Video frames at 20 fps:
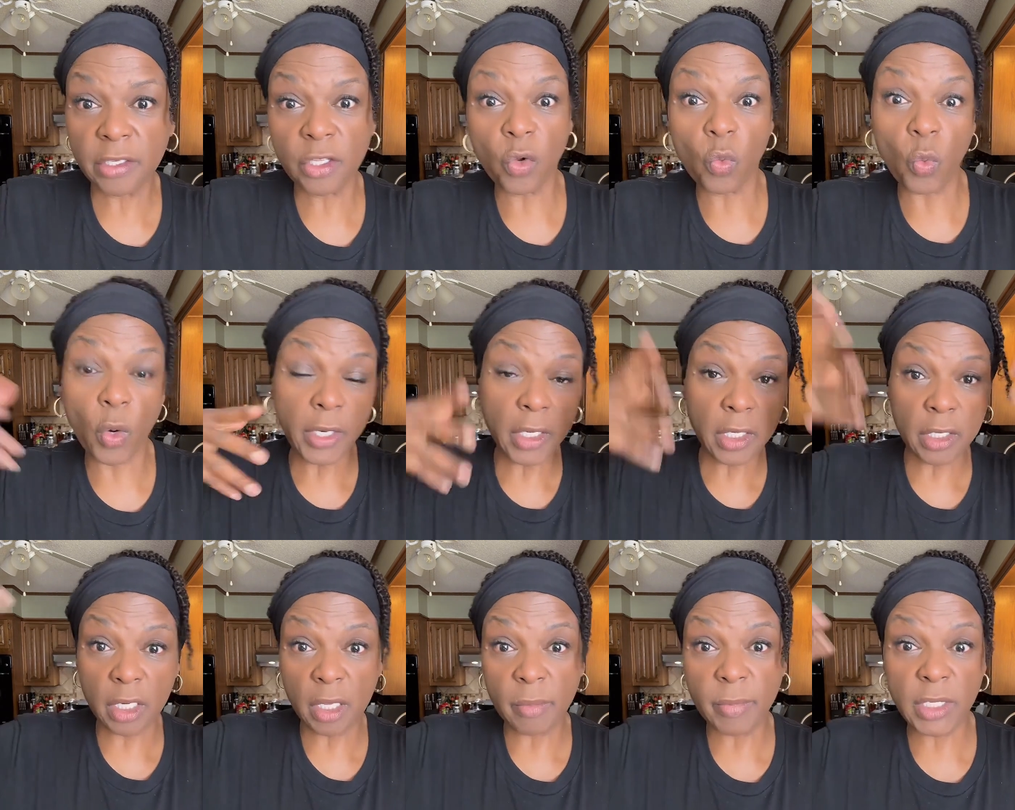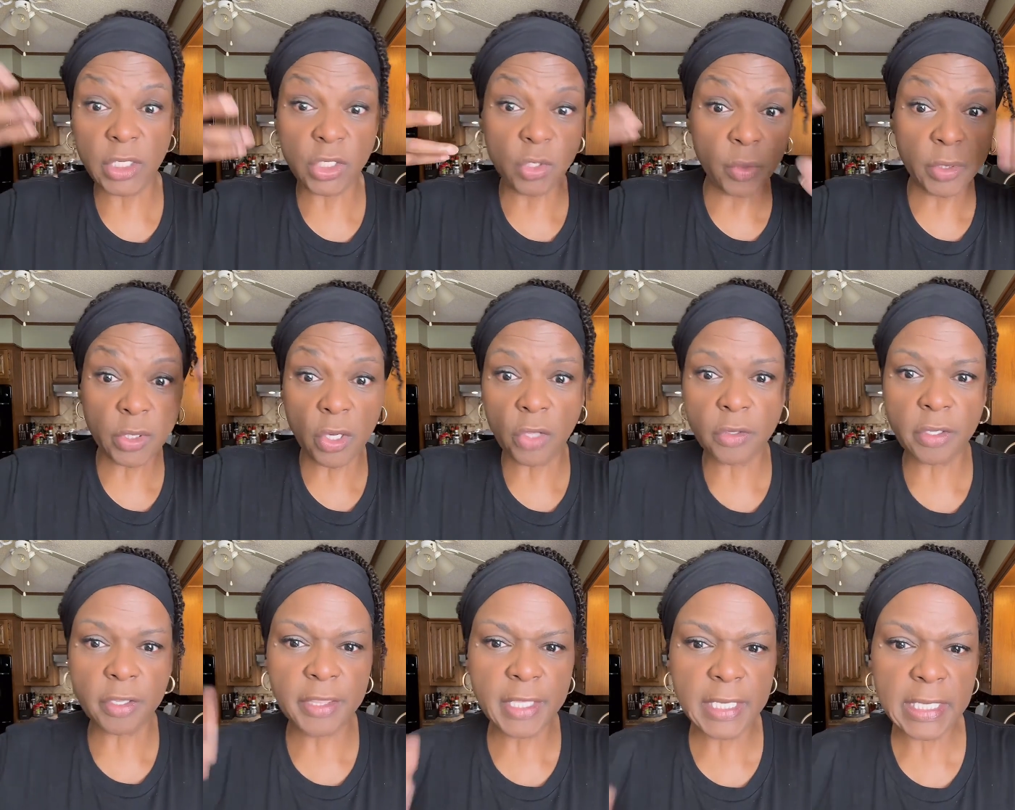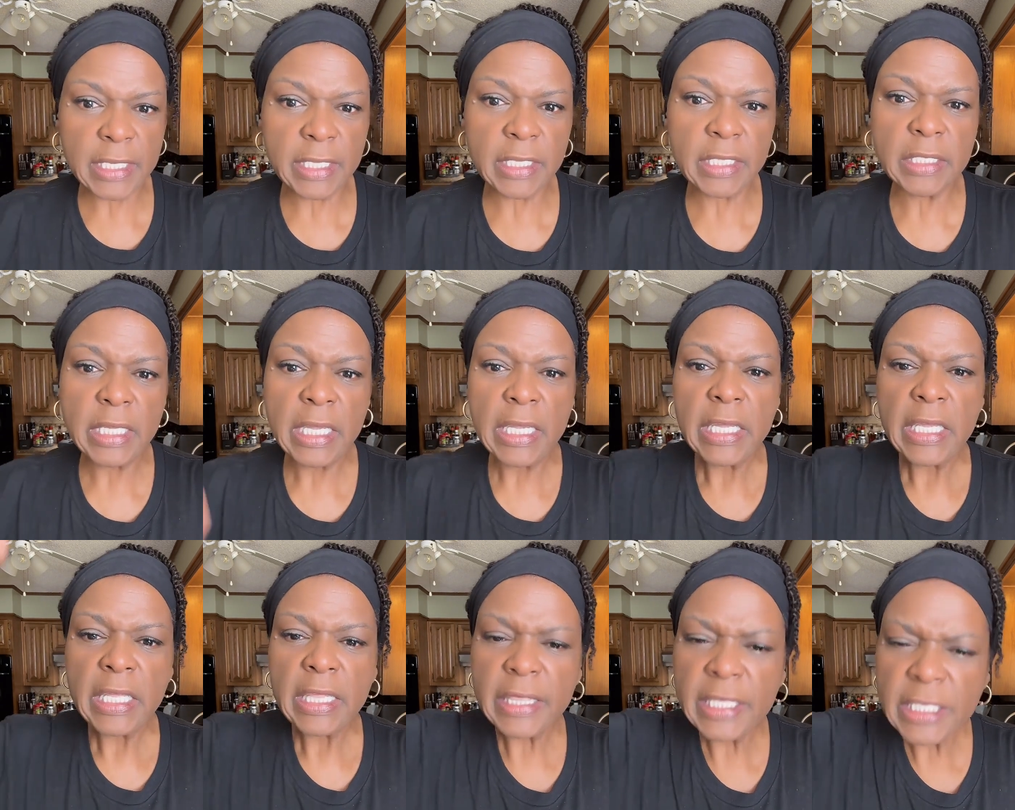They're working on me, doing all the things.
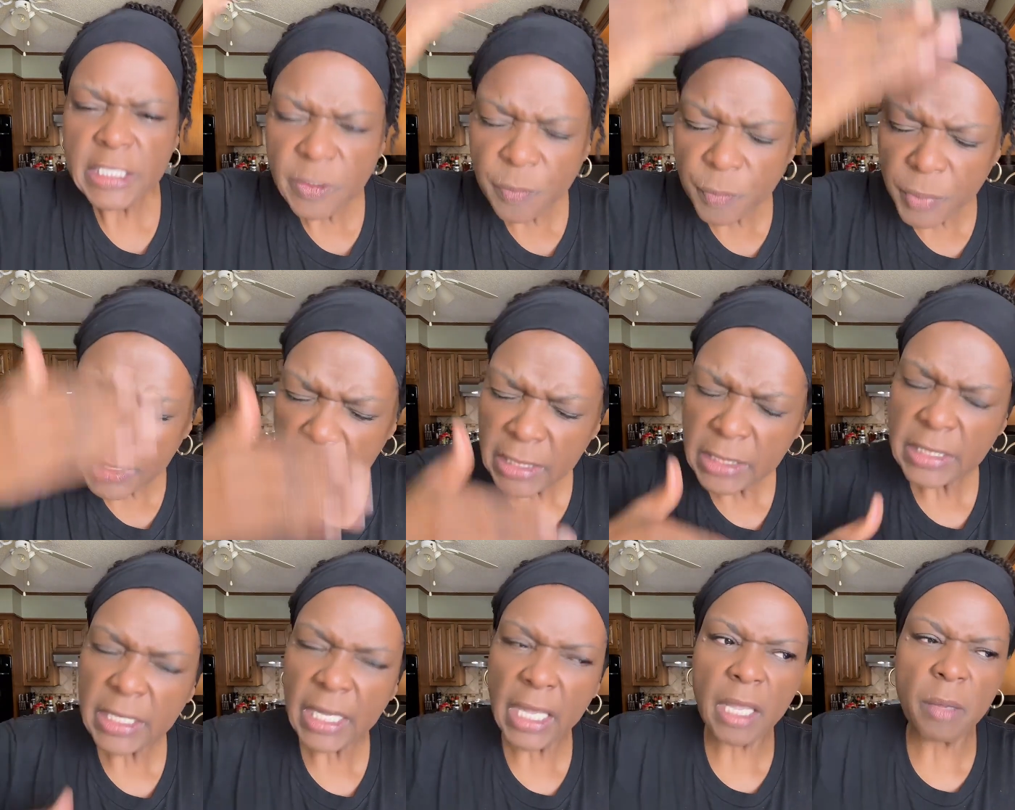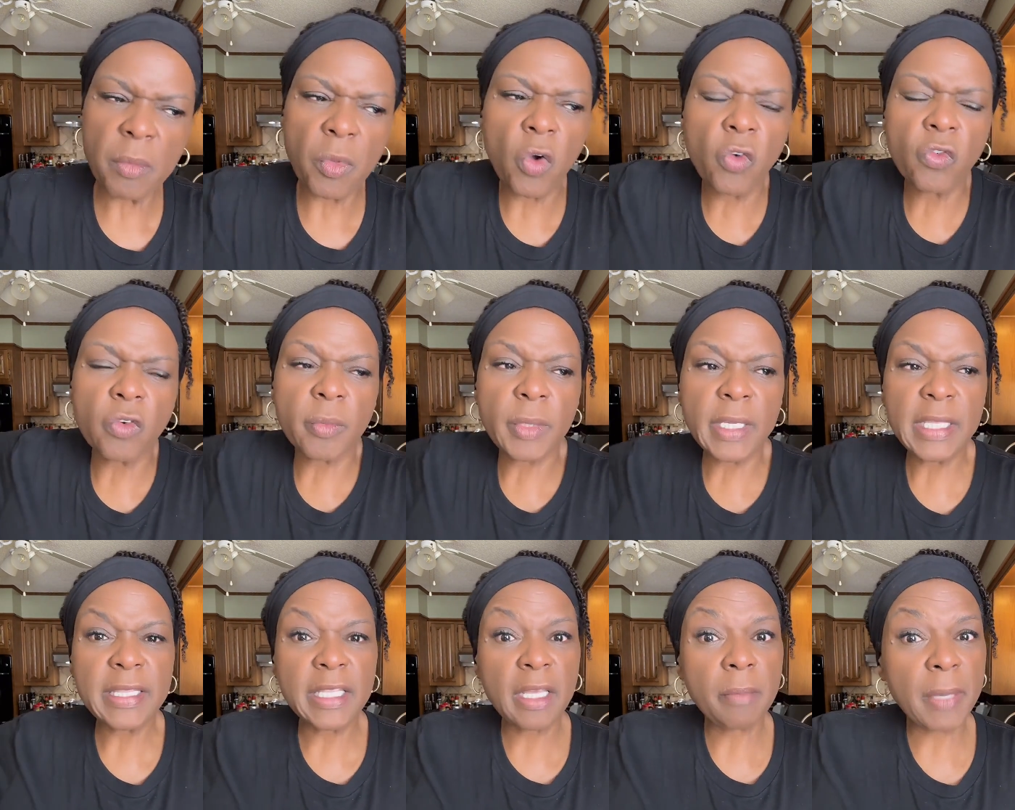This peace came over me. And